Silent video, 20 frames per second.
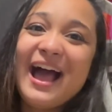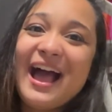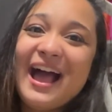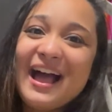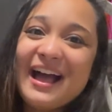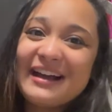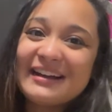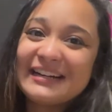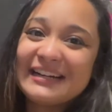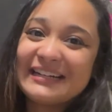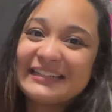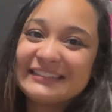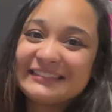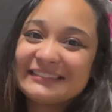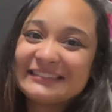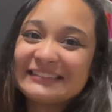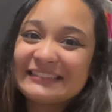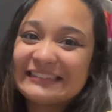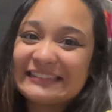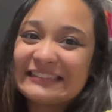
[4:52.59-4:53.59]
Alright.
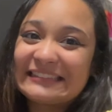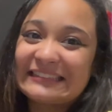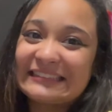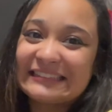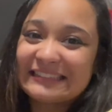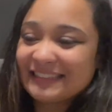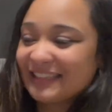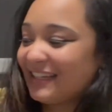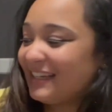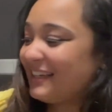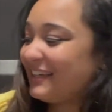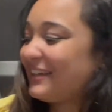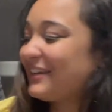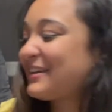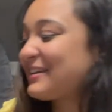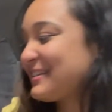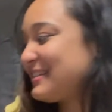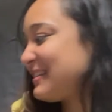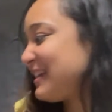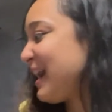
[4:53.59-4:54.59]
You
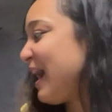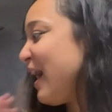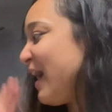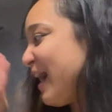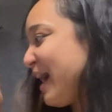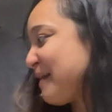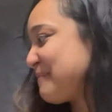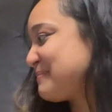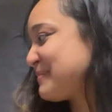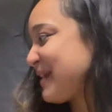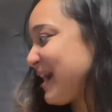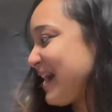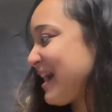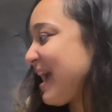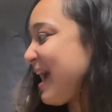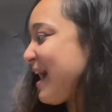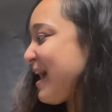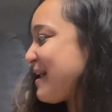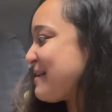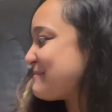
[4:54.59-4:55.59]
can see how happy I
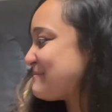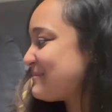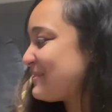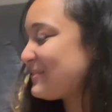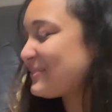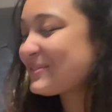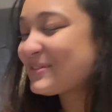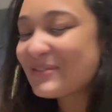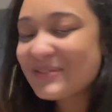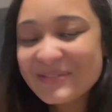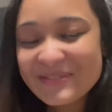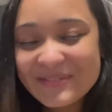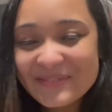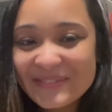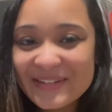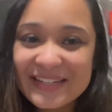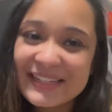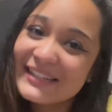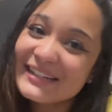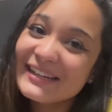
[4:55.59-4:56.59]
am. Oh
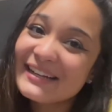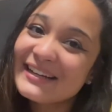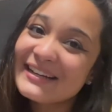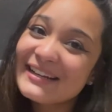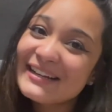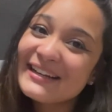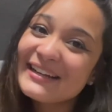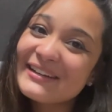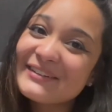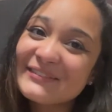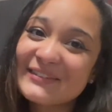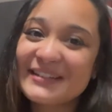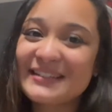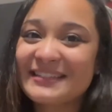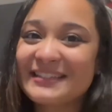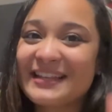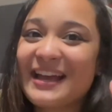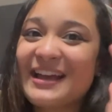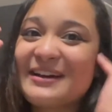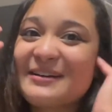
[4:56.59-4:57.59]
my god.
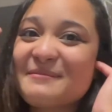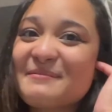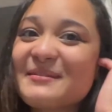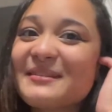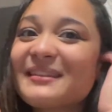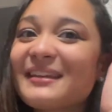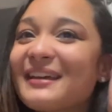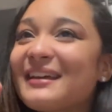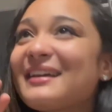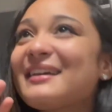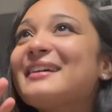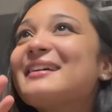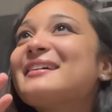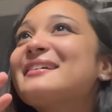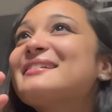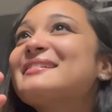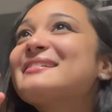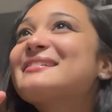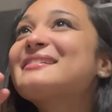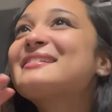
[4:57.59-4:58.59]
Once I open
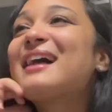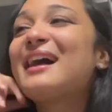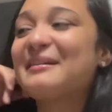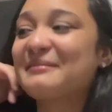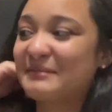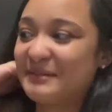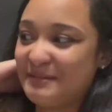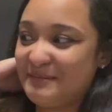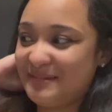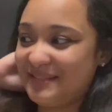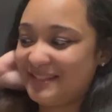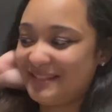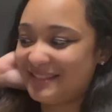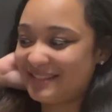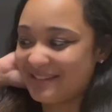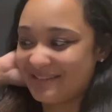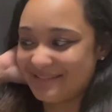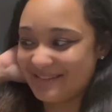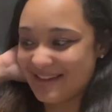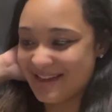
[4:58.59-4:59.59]
this, I'm gonna be
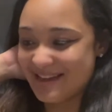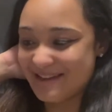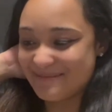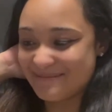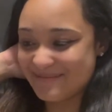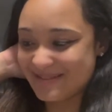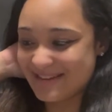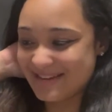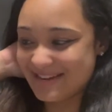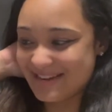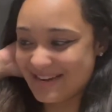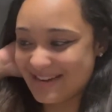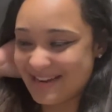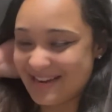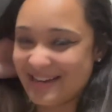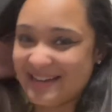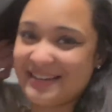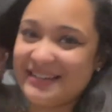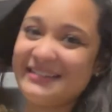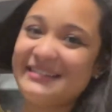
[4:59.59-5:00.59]
so happy.
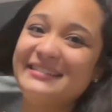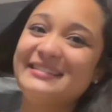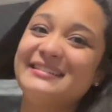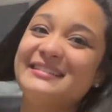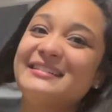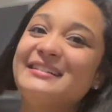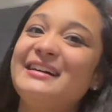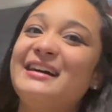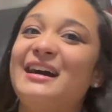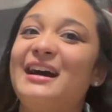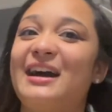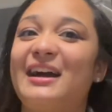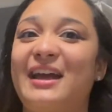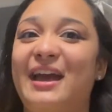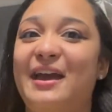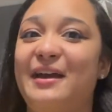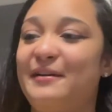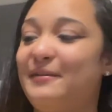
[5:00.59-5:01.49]
Okay.